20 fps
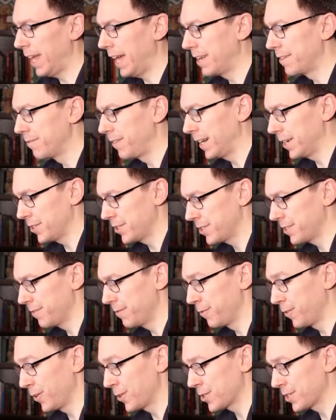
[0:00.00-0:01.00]
and vice
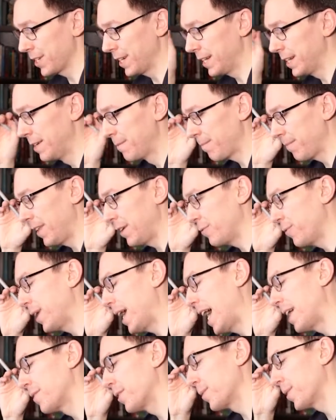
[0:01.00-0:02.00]
versa. If
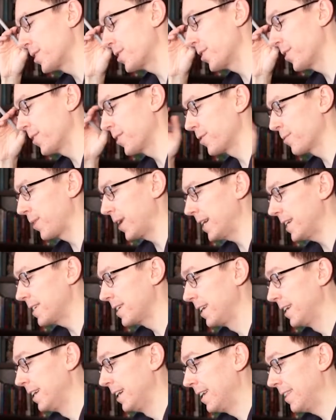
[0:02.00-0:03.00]
we have a return
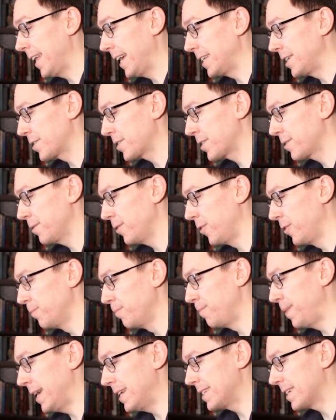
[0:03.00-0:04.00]
rate that is
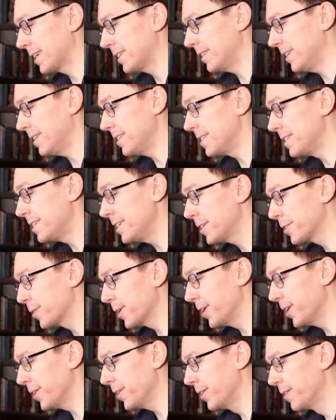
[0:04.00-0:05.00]
basically
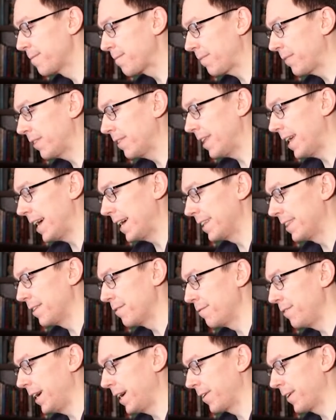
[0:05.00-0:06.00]
zero, then
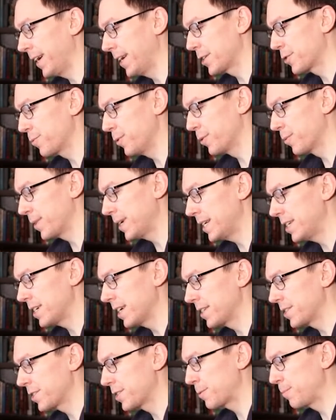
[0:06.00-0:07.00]
the variance will
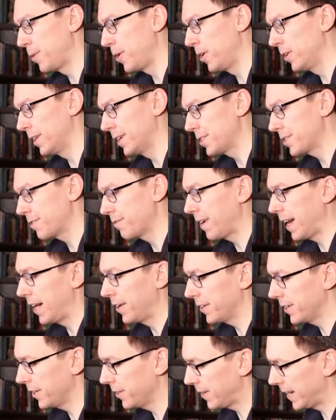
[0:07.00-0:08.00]
reach its smallest
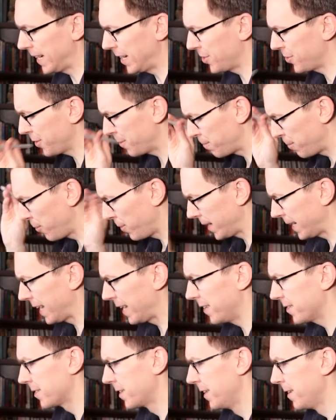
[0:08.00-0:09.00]
value. And I should point
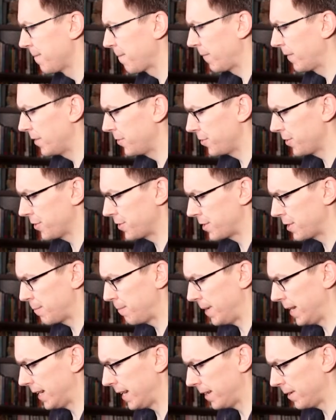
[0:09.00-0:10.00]
out, just
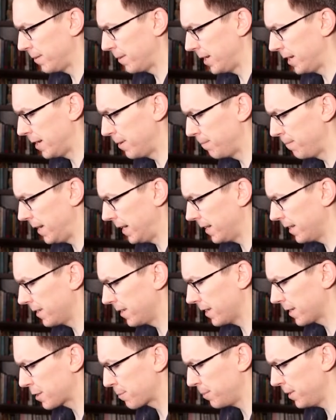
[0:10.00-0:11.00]
to make uh, make
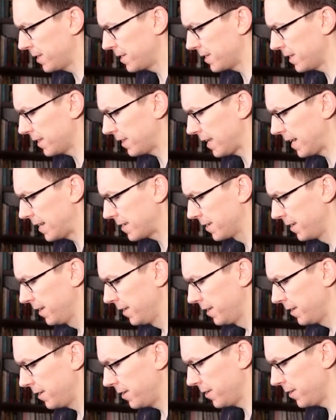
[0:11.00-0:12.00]
it explicit, that
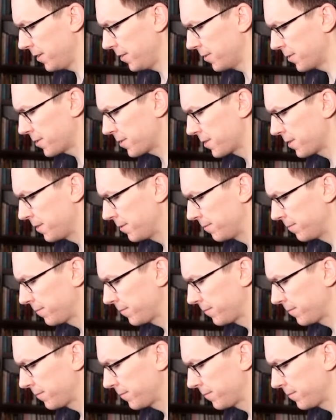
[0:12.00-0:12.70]
note